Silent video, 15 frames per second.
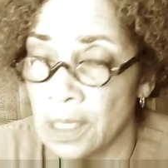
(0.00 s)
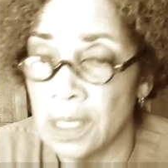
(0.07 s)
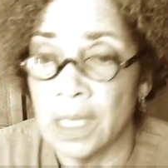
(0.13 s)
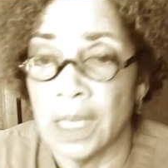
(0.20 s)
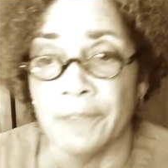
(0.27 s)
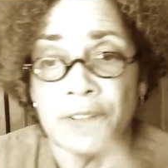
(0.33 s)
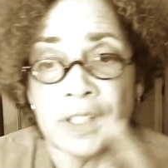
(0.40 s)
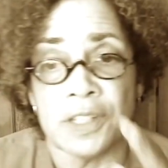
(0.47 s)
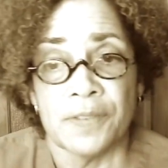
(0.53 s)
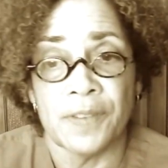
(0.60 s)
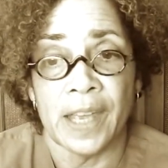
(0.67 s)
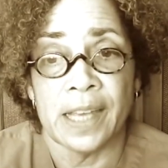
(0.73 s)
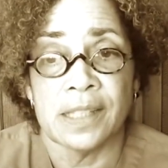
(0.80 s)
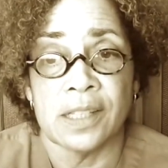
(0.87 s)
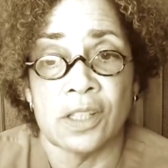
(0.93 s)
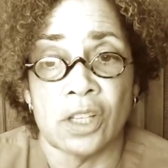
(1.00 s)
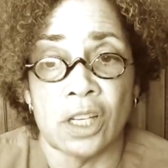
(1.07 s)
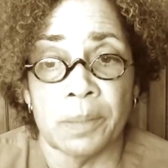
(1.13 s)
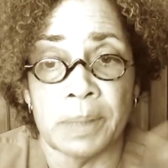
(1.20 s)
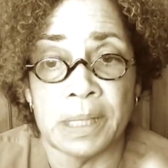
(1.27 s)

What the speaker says: If it's fast, it's going to be